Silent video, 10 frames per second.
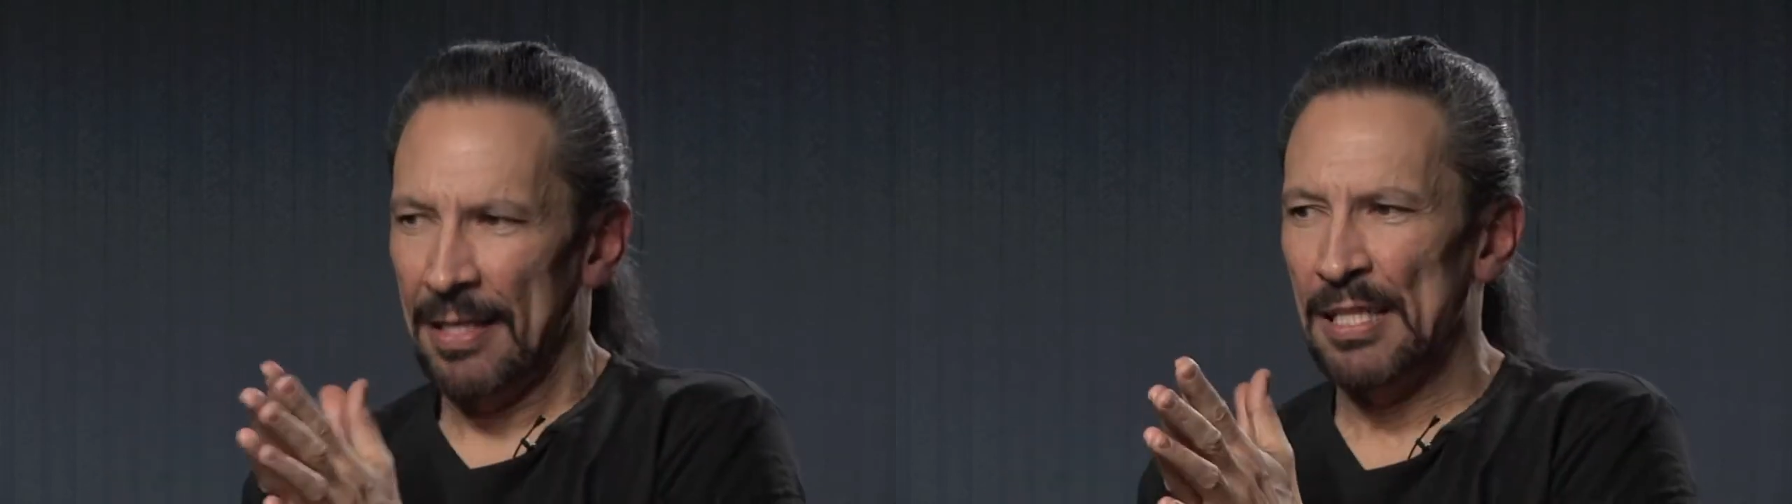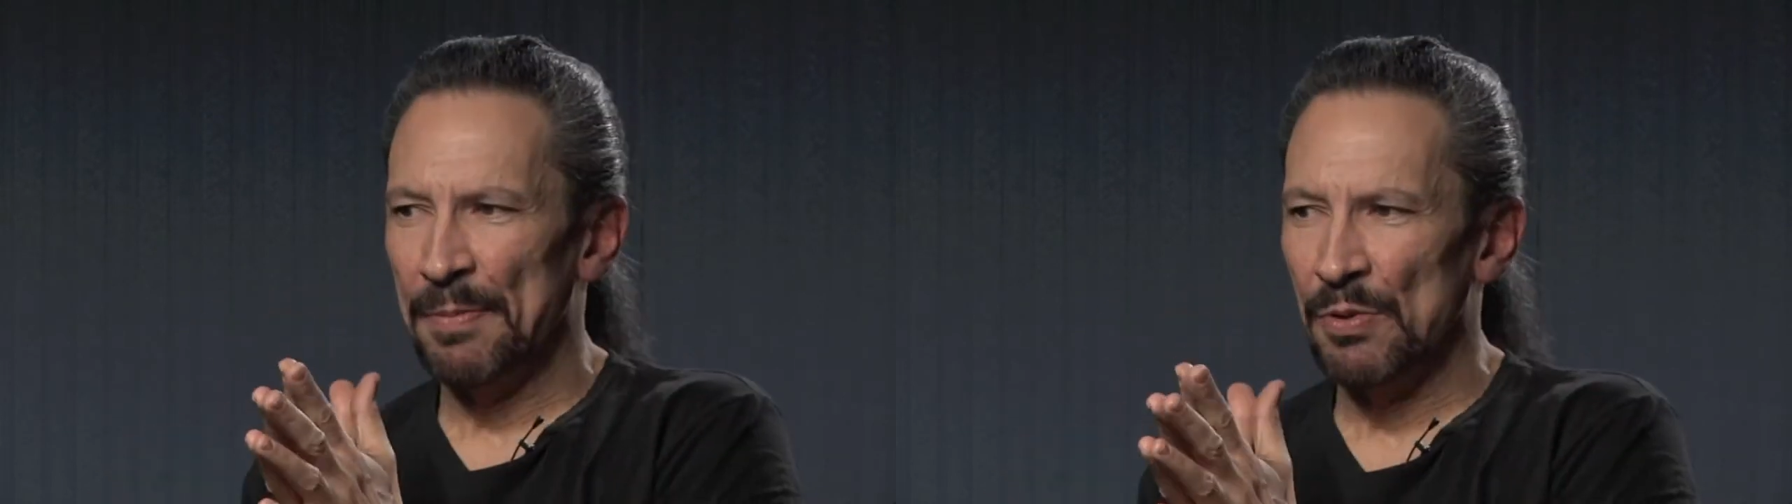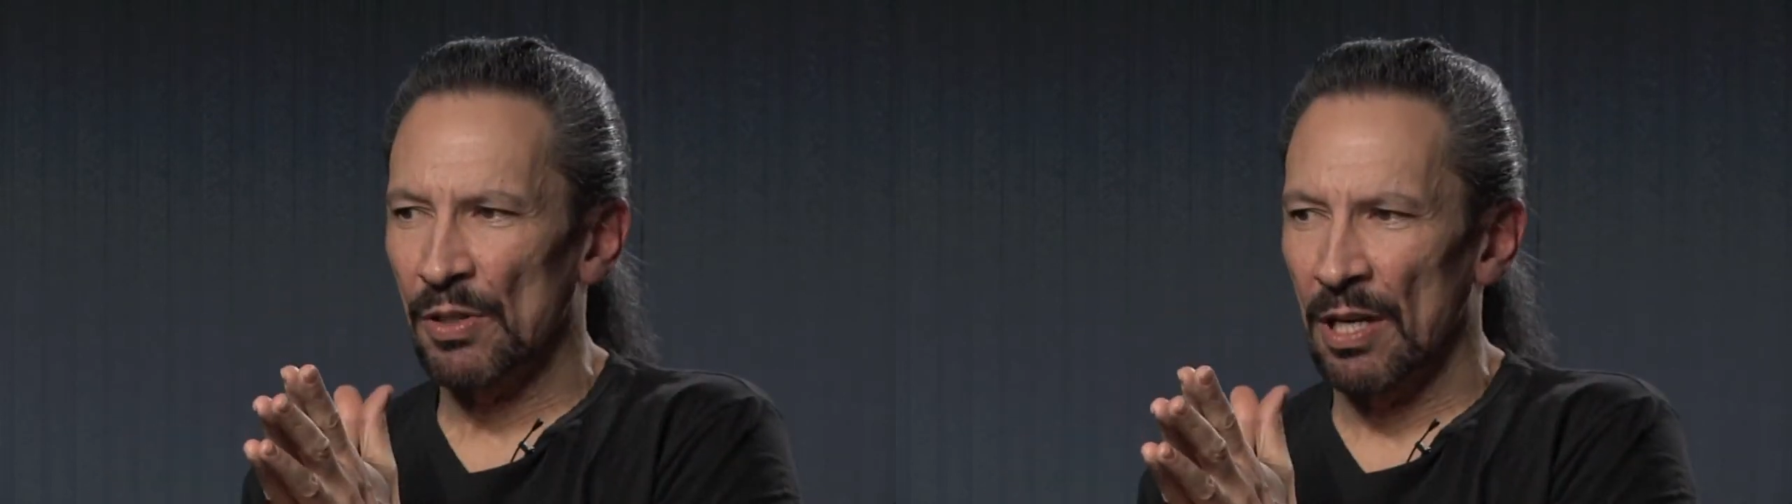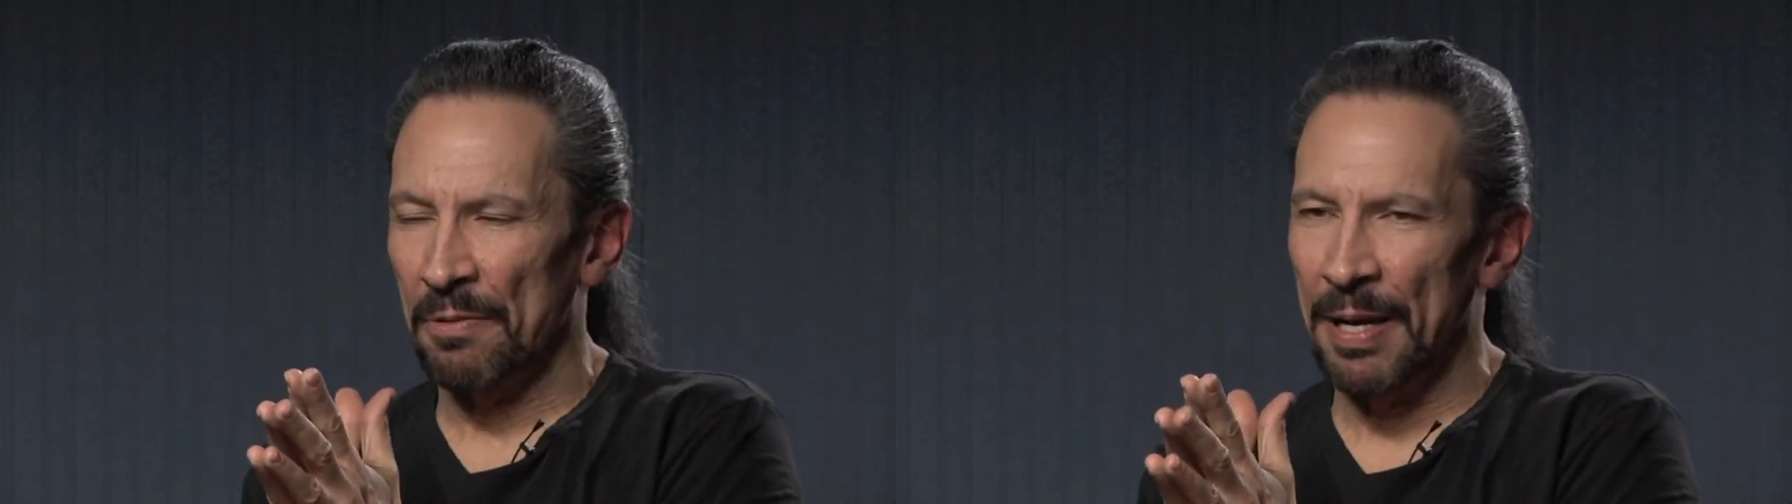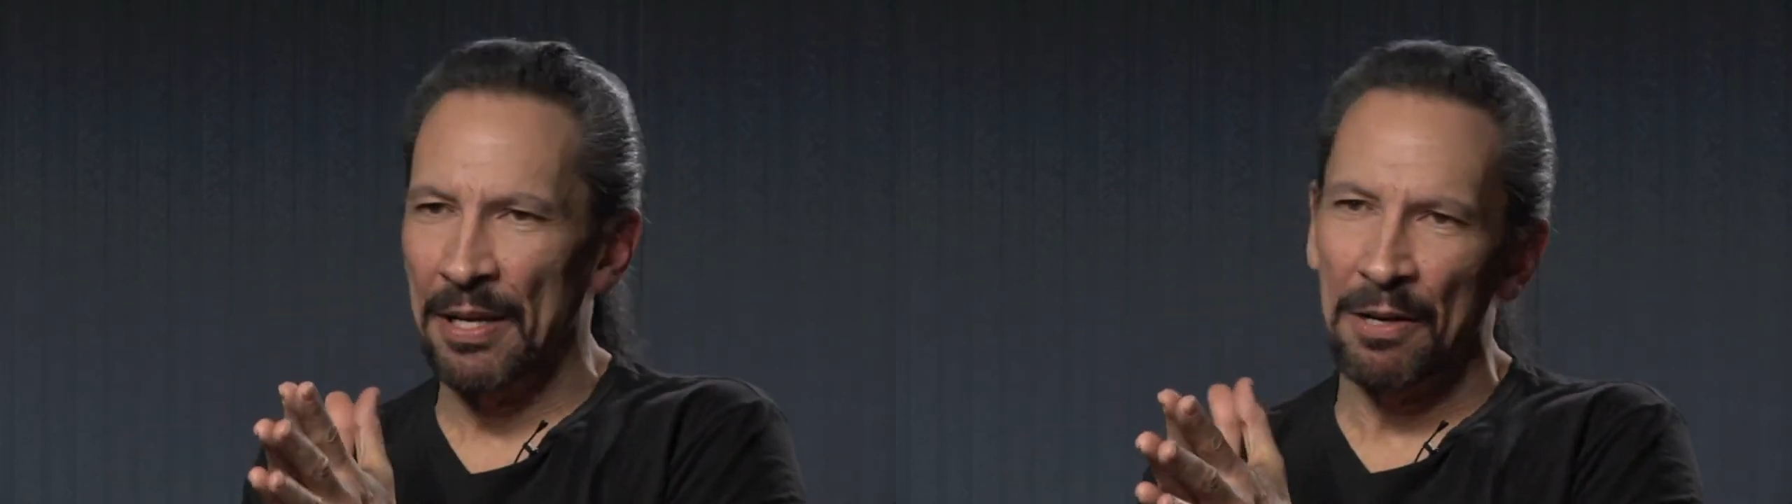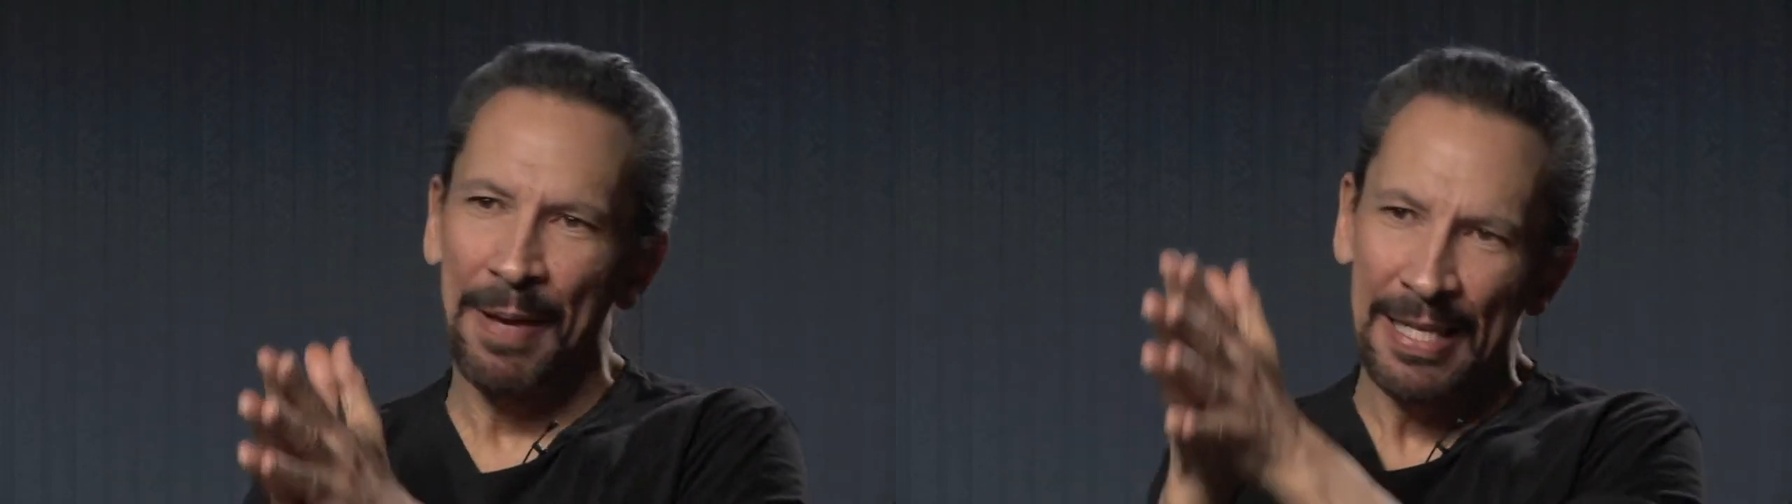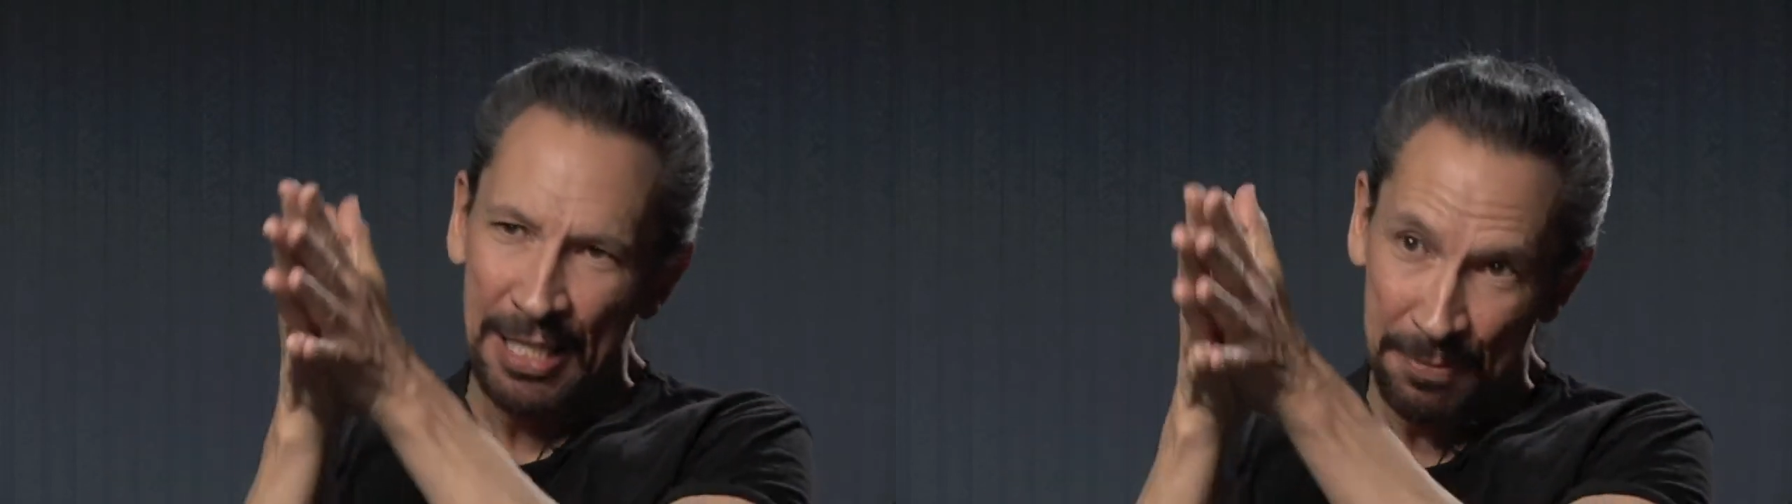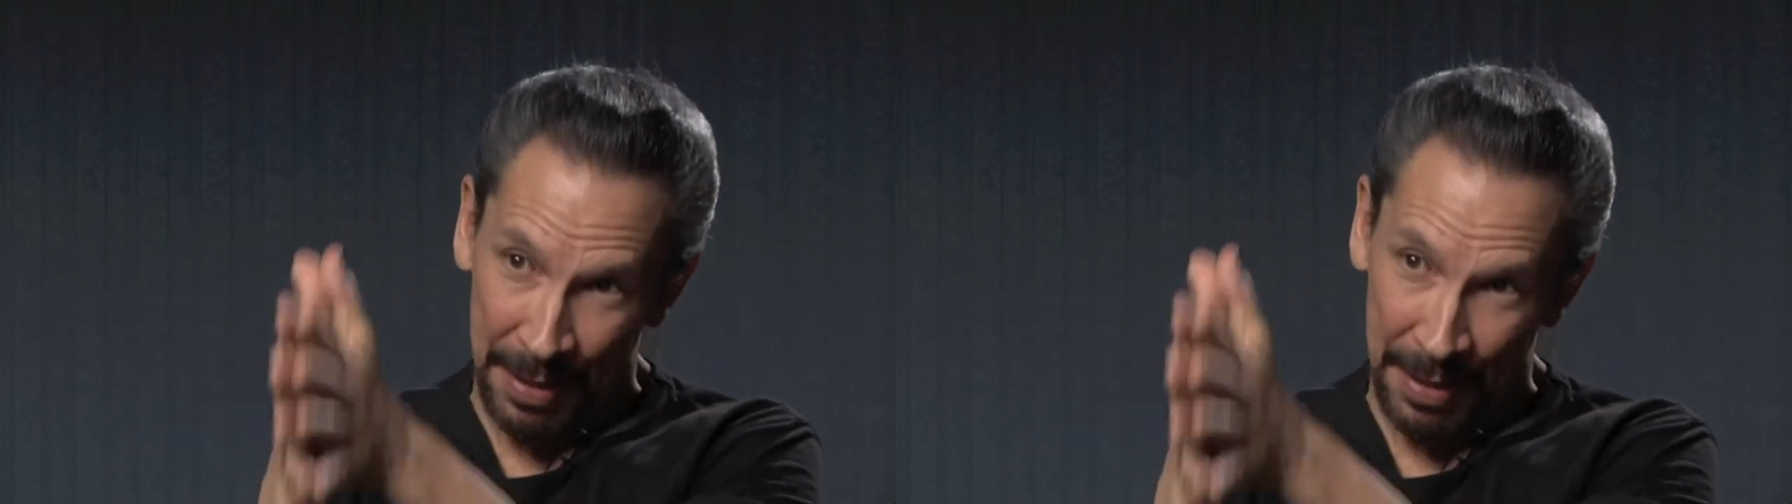this music on a regular basis